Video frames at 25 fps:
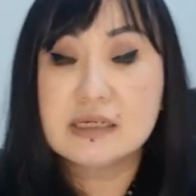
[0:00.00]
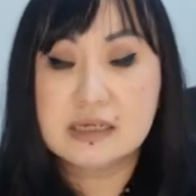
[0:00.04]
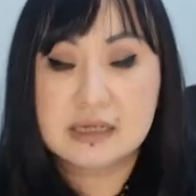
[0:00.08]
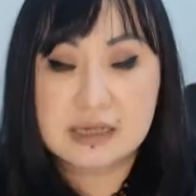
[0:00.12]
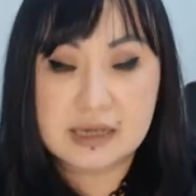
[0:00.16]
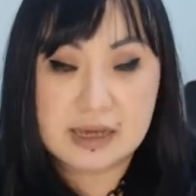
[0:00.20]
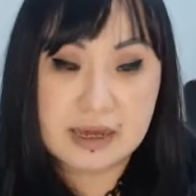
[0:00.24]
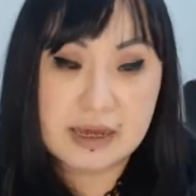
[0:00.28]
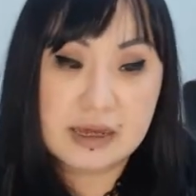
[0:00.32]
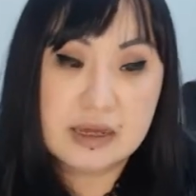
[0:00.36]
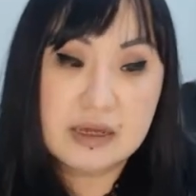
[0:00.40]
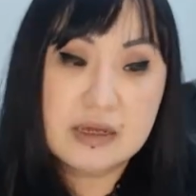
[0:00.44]

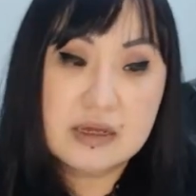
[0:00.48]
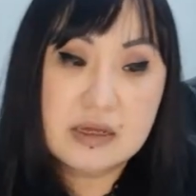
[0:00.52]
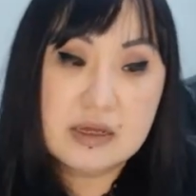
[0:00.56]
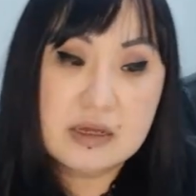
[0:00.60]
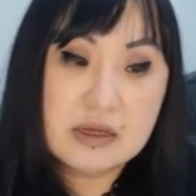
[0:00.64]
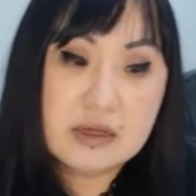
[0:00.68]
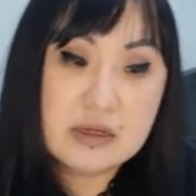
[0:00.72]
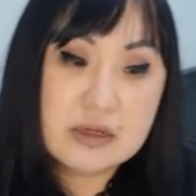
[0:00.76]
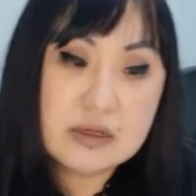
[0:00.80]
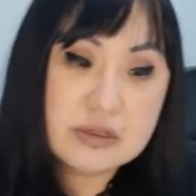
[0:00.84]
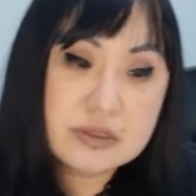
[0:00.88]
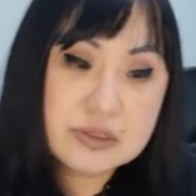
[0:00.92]
Yeah.
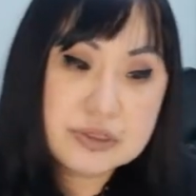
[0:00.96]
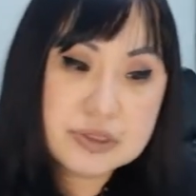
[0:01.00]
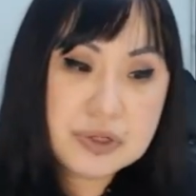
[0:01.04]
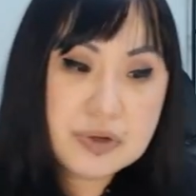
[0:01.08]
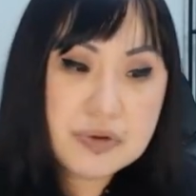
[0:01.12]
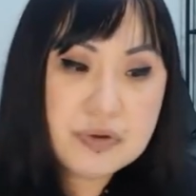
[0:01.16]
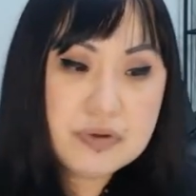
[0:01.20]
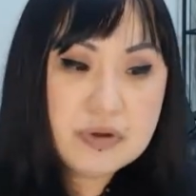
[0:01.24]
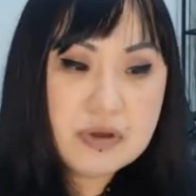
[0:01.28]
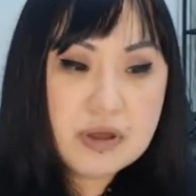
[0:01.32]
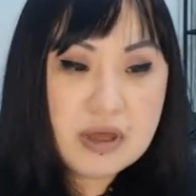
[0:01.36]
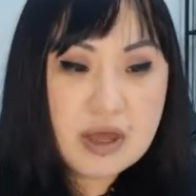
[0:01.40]

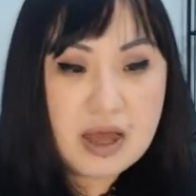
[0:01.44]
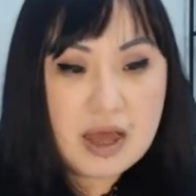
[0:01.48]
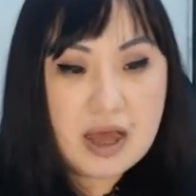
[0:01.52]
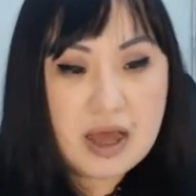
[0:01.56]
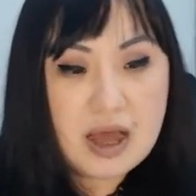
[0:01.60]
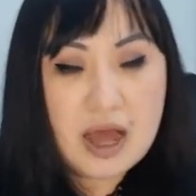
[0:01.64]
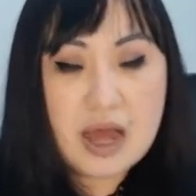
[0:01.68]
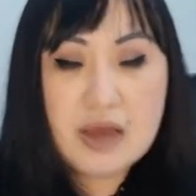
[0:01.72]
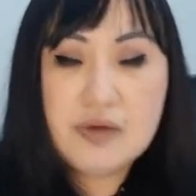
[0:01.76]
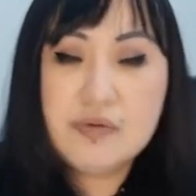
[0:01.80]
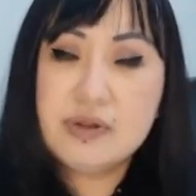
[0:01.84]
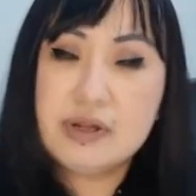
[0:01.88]
So
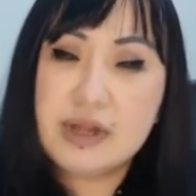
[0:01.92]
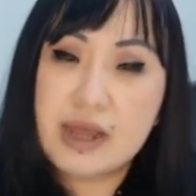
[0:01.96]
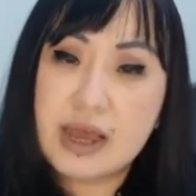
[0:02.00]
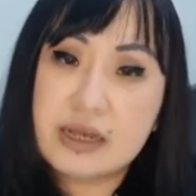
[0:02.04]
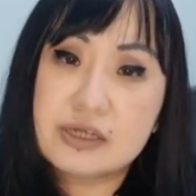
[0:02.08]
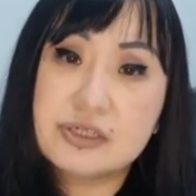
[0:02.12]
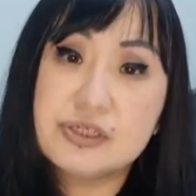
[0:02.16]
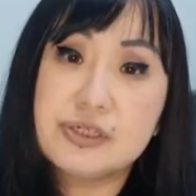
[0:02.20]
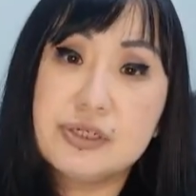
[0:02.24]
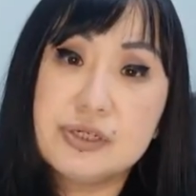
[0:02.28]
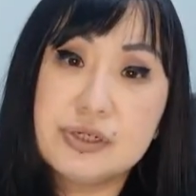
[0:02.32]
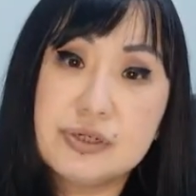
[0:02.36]
I would
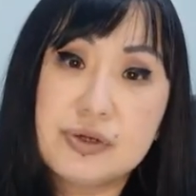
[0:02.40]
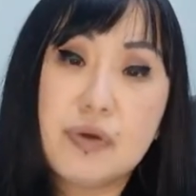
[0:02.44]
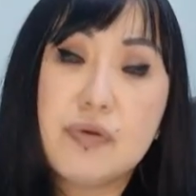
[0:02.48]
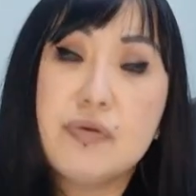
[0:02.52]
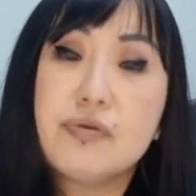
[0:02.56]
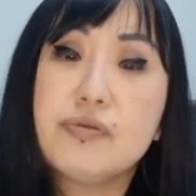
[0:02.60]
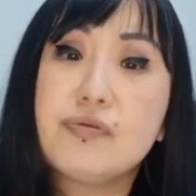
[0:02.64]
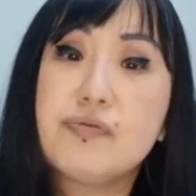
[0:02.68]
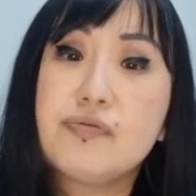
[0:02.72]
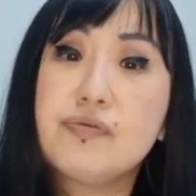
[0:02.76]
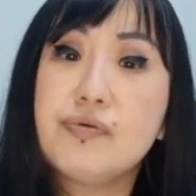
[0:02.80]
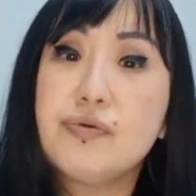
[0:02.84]
actually go
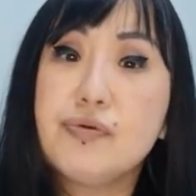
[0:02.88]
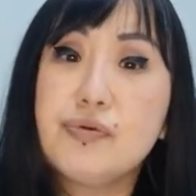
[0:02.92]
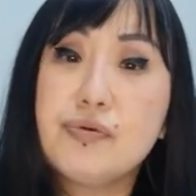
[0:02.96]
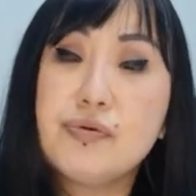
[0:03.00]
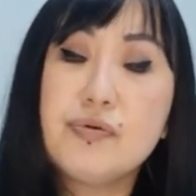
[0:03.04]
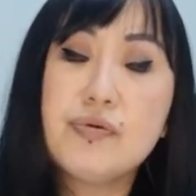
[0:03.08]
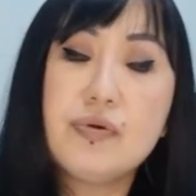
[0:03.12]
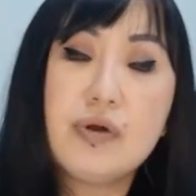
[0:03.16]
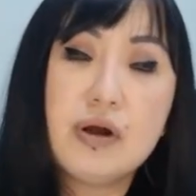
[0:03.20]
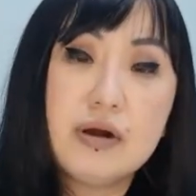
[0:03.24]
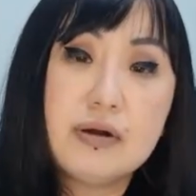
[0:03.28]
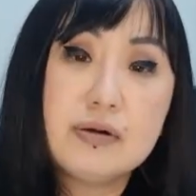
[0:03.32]

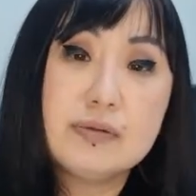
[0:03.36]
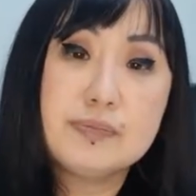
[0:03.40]
through